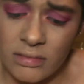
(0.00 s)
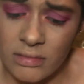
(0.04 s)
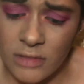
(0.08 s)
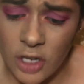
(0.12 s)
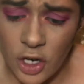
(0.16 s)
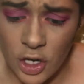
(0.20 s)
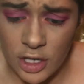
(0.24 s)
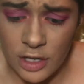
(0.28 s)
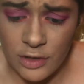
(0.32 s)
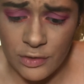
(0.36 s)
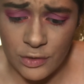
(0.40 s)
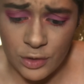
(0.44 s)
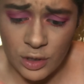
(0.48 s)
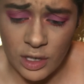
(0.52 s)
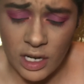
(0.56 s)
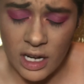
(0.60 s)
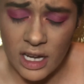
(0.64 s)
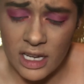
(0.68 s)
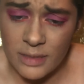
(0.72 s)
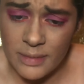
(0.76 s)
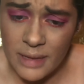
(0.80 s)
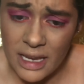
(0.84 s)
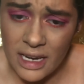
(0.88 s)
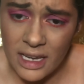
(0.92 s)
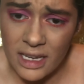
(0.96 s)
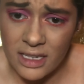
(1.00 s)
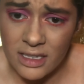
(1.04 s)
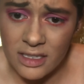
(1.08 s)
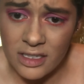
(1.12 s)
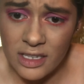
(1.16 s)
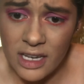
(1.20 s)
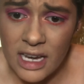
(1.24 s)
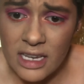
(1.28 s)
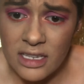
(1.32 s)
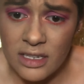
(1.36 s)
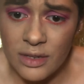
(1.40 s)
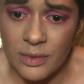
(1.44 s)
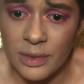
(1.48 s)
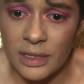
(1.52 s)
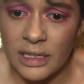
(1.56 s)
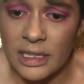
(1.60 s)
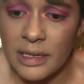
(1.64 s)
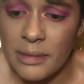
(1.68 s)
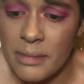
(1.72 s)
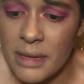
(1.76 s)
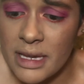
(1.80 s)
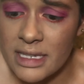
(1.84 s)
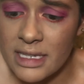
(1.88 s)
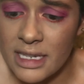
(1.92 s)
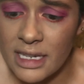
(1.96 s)
heard of Rude Cosmetics, you guys are really
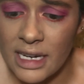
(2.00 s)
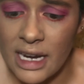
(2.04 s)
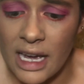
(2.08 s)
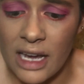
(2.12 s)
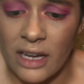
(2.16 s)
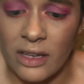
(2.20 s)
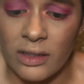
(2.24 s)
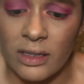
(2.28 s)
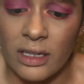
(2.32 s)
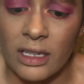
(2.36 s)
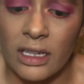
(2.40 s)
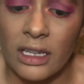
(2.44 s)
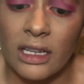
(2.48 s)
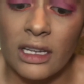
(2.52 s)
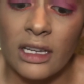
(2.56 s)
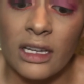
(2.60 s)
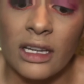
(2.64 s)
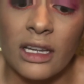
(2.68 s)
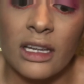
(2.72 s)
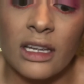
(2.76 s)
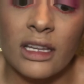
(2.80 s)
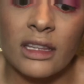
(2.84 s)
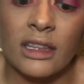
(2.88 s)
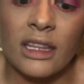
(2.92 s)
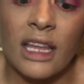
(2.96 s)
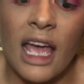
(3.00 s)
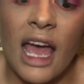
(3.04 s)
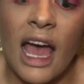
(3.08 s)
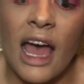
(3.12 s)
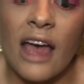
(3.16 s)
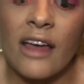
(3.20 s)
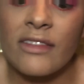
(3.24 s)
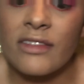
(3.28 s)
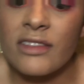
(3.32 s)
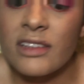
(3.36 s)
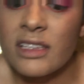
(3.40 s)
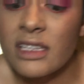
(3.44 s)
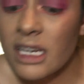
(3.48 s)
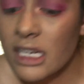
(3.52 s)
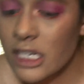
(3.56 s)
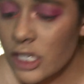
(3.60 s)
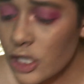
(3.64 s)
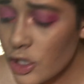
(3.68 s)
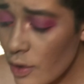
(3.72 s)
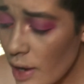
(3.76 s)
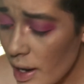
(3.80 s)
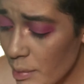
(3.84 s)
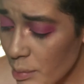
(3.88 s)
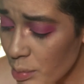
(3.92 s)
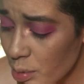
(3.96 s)
missing out. They have such
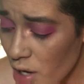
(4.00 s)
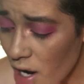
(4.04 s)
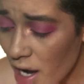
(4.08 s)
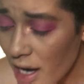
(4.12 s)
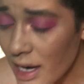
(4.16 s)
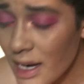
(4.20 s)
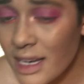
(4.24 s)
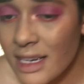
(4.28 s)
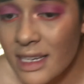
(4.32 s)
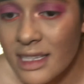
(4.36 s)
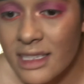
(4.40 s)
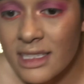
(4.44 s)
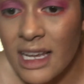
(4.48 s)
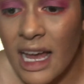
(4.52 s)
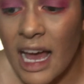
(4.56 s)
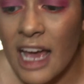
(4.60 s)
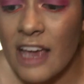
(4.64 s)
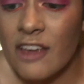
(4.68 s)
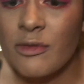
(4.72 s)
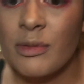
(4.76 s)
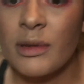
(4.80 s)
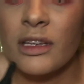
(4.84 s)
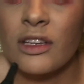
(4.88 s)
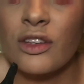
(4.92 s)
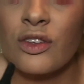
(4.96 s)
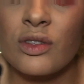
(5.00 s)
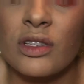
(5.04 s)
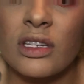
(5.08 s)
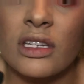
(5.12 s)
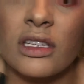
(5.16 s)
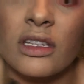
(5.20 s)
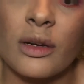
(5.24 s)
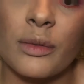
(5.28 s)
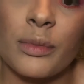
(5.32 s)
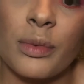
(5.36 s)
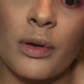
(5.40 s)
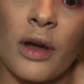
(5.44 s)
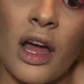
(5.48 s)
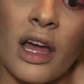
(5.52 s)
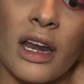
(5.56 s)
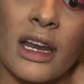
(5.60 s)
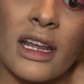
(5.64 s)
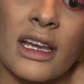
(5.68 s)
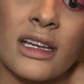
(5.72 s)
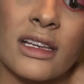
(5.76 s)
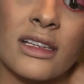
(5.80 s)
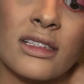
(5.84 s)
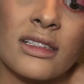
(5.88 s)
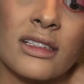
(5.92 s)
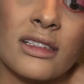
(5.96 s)
great products. I've been using their
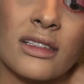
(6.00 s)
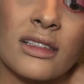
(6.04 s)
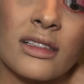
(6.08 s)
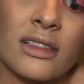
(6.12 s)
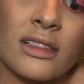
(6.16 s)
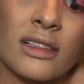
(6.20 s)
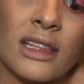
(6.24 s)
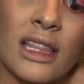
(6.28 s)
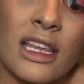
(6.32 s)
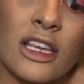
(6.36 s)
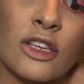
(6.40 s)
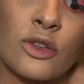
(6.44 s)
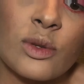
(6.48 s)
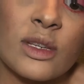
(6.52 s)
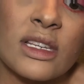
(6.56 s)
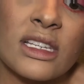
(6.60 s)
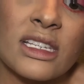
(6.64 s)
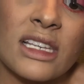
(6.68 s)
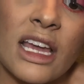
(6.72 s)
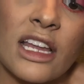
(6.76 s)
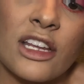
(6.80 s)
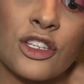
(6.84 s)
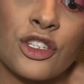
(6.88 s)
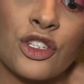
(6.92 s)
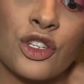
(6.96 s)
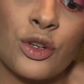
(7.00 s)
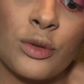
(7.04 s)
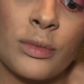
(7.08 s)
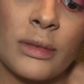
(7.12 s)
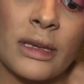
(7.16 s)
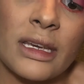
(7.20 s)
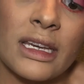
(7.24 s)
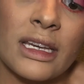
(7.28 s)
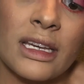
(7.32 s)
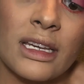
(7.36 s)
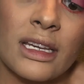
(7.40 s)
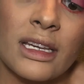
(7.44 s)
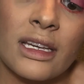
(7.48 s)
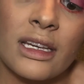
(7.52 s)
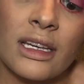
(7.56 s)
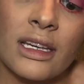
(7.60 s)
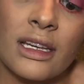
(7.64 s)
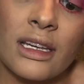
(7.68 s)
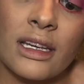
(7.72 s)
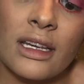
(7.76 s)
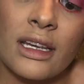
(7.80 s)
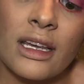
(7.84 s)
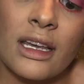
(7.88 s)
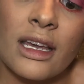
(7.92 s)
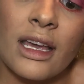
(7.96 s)
products. This was sent to me,
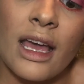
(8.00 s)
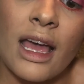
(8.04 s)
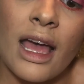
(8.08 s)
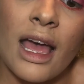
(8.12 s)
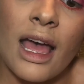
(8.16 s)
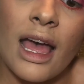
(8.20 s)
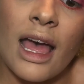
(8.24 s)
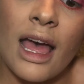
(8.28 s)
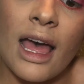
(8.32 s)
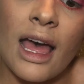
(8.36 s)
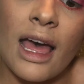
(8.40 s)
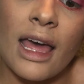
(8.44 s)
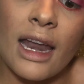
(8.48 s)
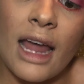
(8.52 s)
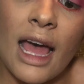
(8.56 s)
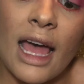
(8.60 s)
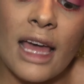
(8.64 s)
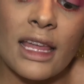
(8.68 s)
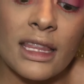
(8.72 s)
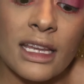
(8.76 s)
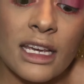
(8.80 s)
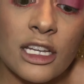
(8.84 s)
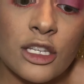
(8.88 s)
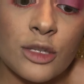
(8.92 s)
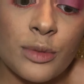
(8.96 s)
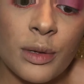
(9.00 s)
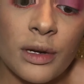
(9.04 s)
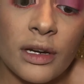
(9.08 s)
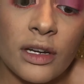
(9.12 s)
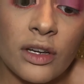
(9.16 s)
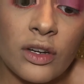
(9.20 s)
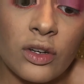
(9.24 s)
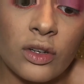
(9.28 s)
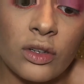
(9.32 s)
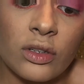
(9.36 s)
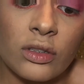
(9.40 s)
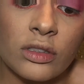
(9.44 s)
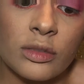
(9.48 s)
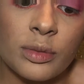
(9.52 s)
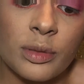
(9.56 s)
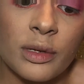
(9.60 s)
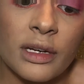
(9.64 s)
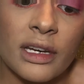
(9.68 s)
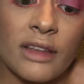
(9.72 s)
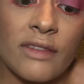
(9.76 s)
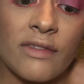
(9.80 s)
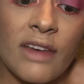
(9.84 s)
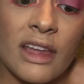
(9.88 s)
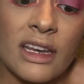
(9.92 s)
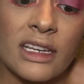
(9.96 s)
and I think it's pretty cool. It's
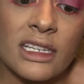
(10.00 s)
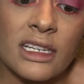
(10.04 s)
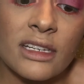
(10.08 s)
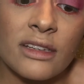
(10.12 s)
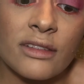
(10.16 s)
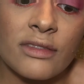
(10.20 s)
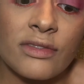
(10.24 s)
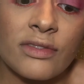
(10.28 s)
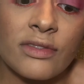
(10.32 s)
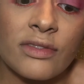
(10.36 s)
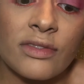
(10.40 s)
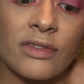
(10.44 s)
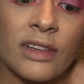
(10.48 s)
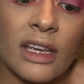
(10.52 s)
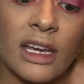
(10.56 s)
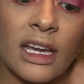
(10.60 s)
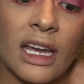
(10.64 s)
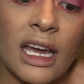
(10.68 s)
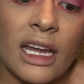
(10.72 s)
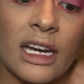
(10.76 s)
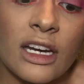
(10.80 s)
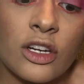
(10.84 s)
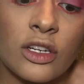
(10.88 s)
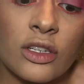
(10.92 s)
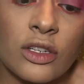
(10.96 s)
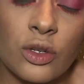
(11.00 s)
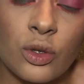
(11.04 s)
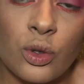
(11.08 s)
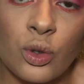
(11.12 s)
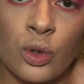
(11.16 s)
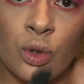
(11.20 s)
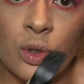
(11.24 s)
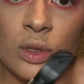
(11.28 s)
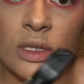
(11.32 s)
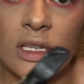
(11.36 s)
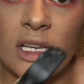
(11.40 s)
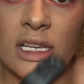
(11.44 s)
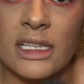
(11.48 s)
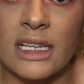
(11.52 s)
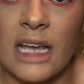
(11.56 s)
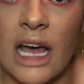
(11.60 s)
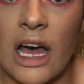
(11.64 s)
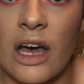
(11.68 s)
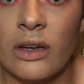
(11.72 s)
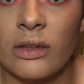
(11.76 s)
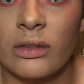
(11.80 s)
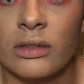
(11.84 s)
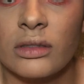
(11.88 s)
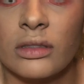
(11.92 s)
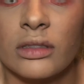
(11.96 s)
pretty inventive. It kind of oozes
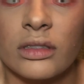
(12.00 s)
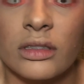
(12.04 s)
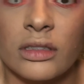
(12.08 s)
out.